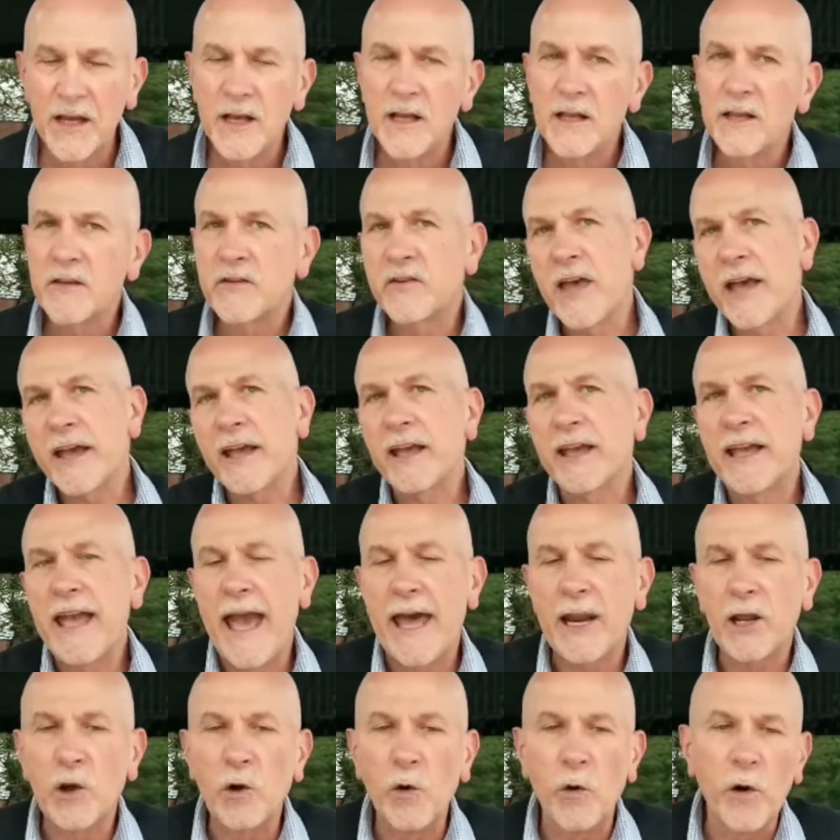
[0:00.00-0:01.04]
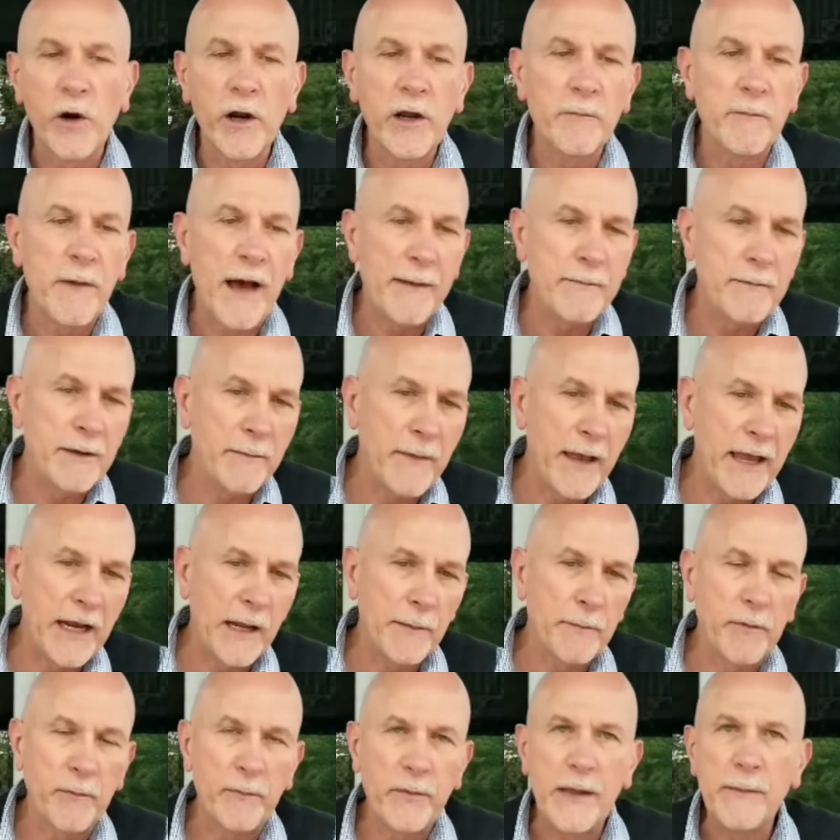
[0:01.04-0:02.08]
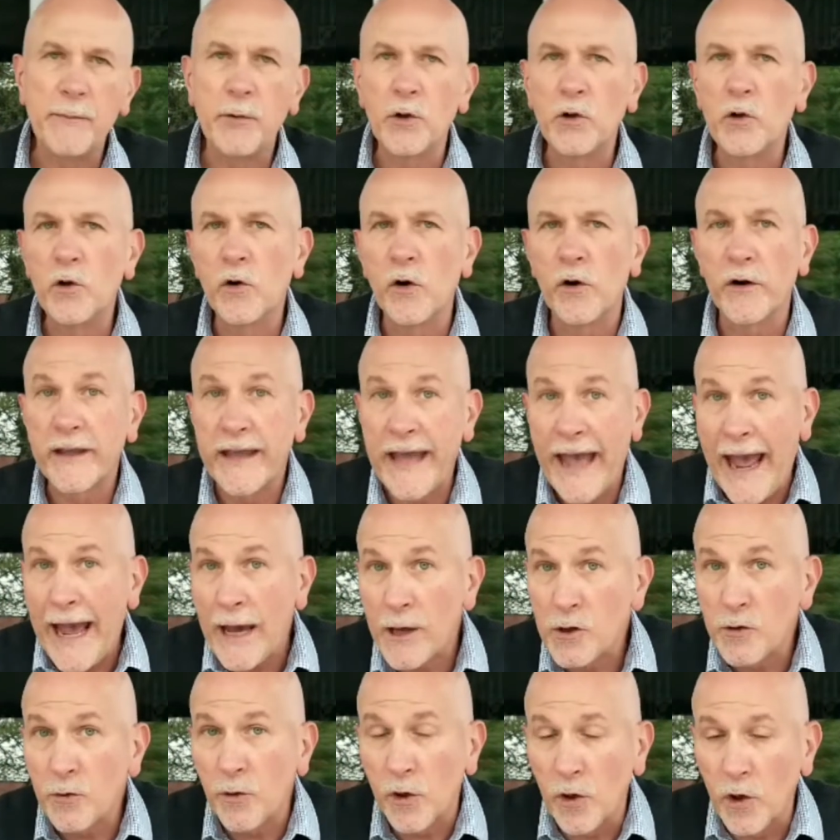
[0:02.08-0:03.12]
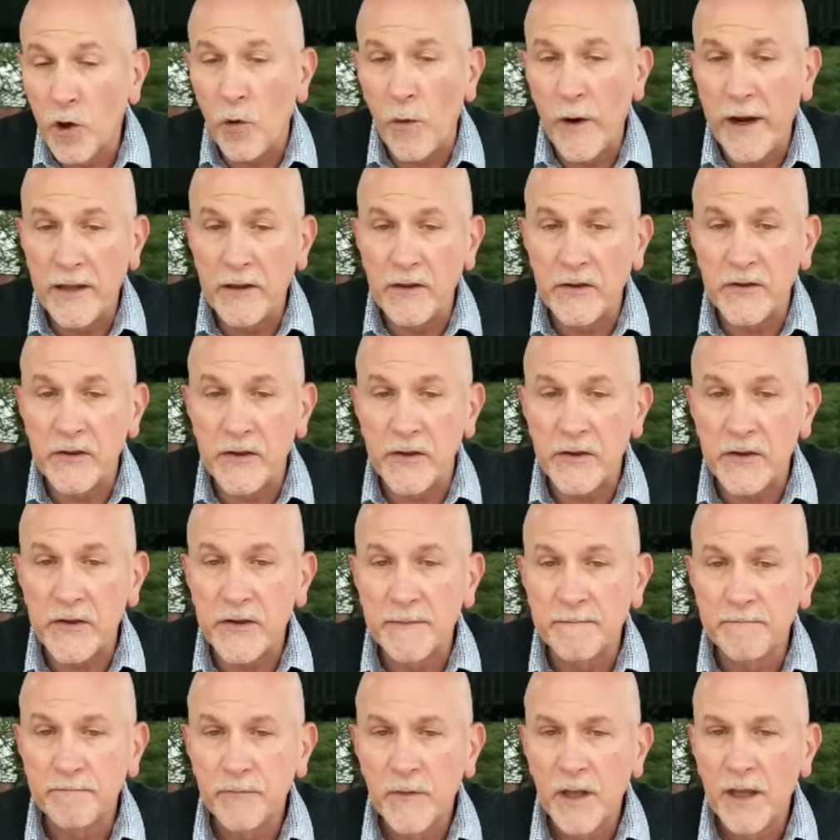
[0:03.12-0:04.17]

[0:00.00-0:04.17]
The second category might be made up of people who are casual acquaintances.